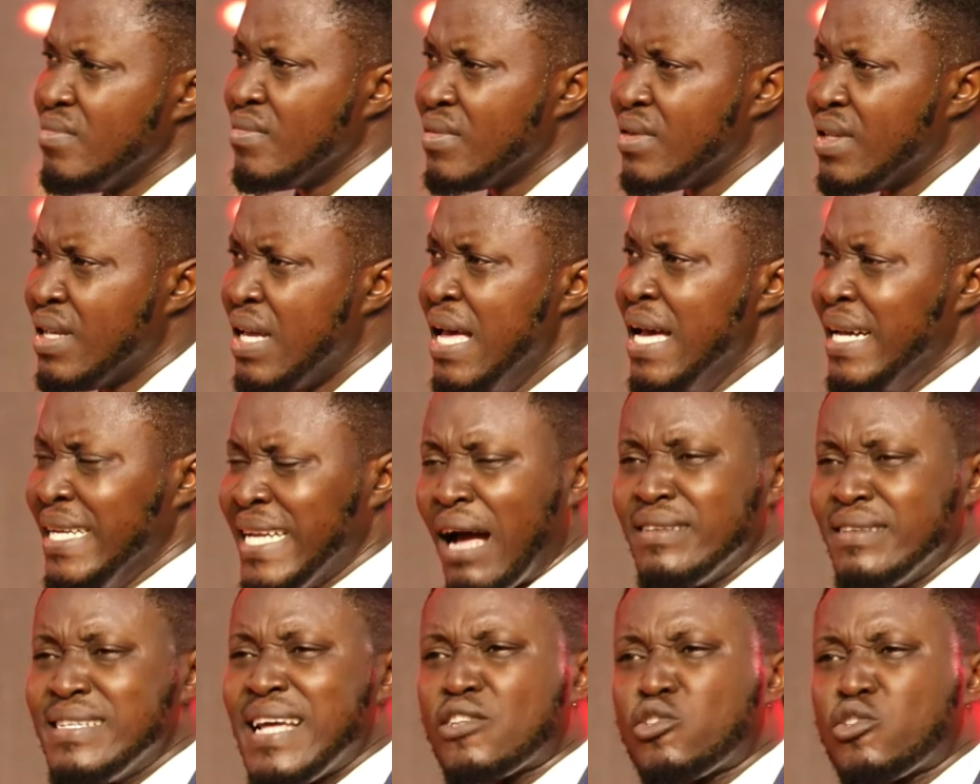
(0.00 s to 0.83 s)
Now, there
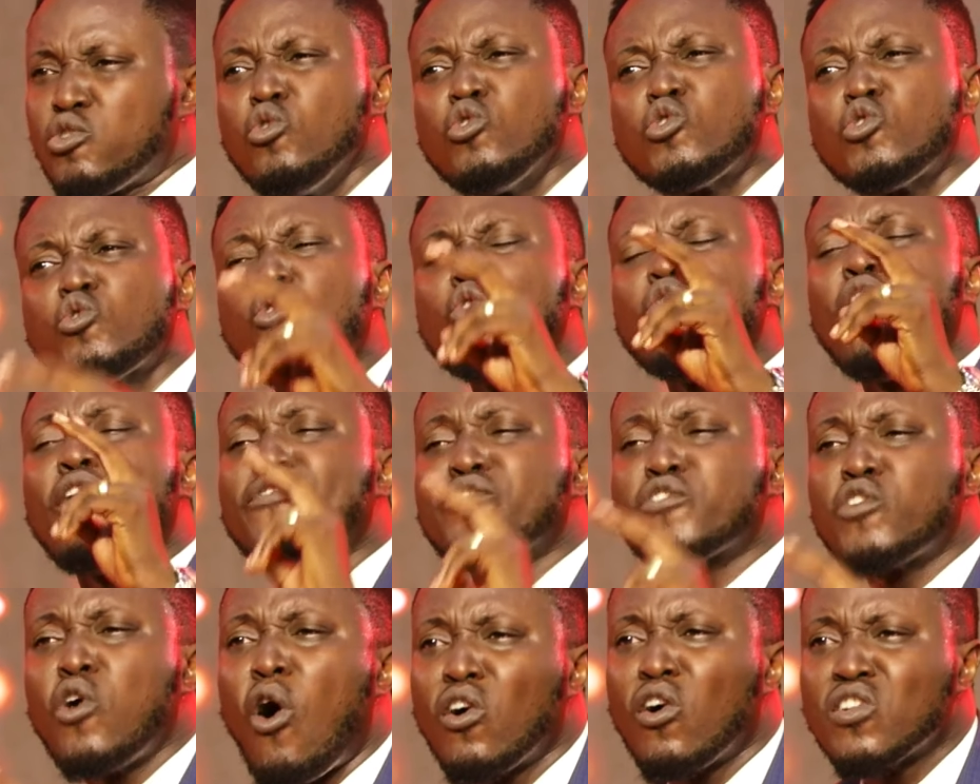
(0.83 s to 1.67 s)
are two school of
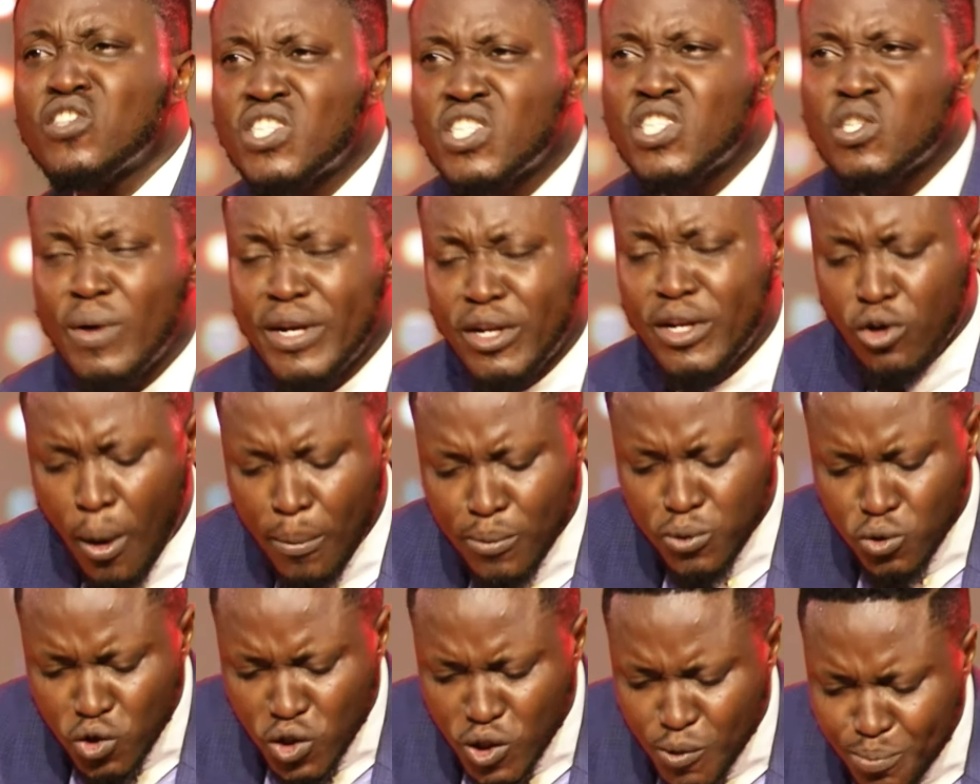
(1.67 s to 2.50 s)
thoughts when it comes to
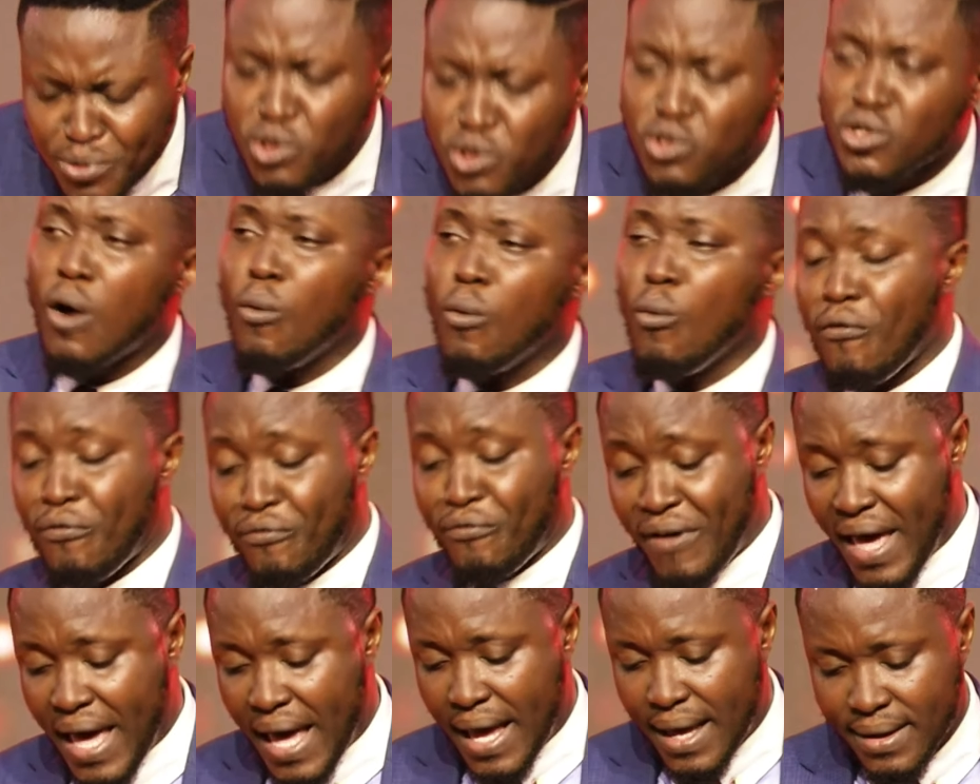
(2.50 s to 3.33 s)
spiritual warfare,
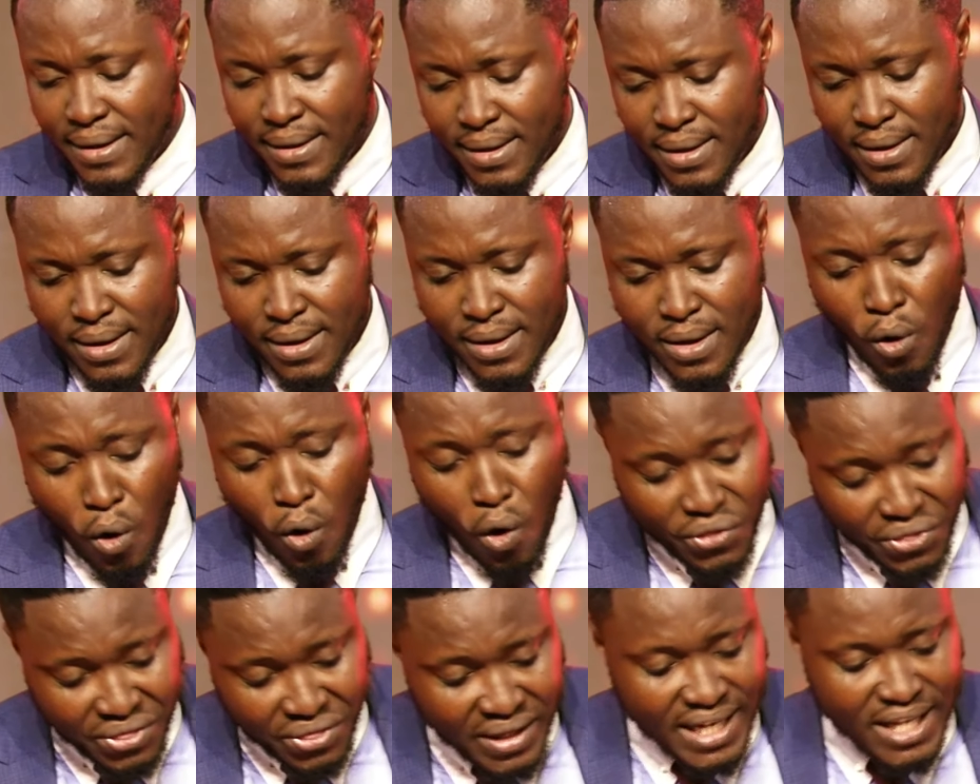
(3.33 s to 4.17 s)
or
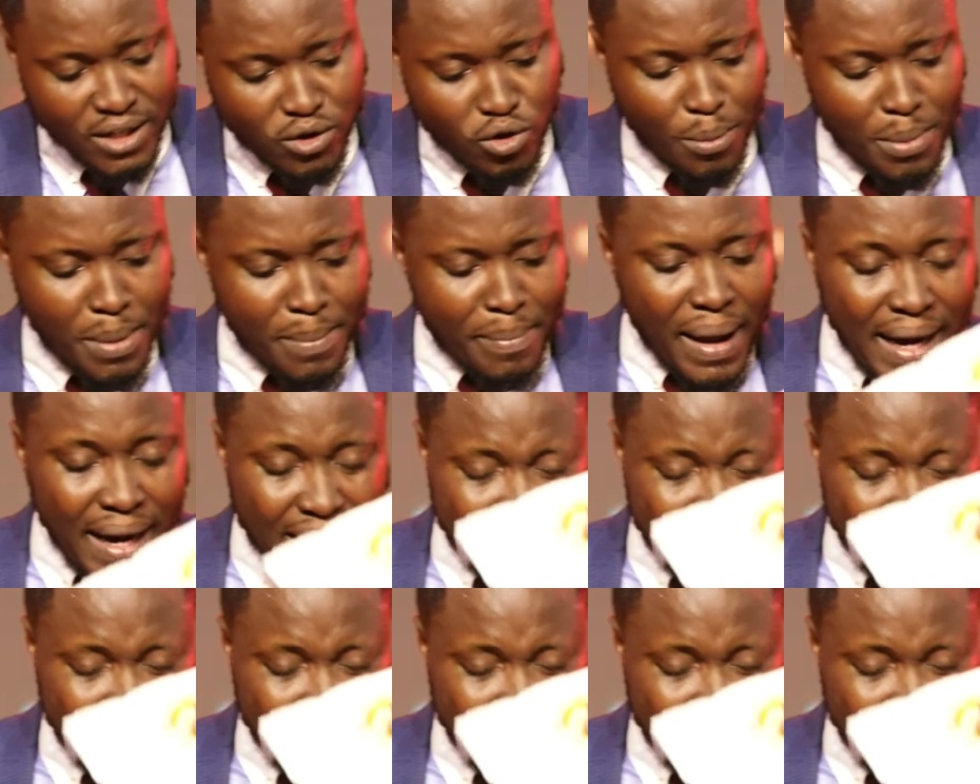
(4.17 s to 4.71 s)
three to be balanced.